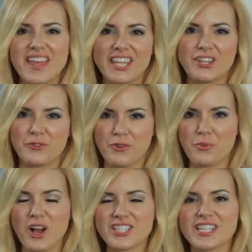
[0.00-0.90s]
Thank you for
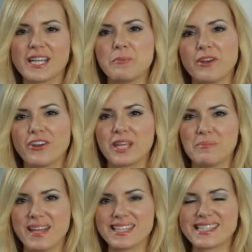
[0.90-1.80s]
watching American
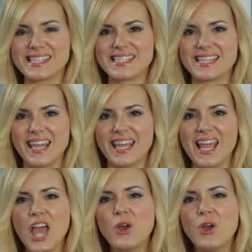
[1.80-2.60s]
Medicine Today.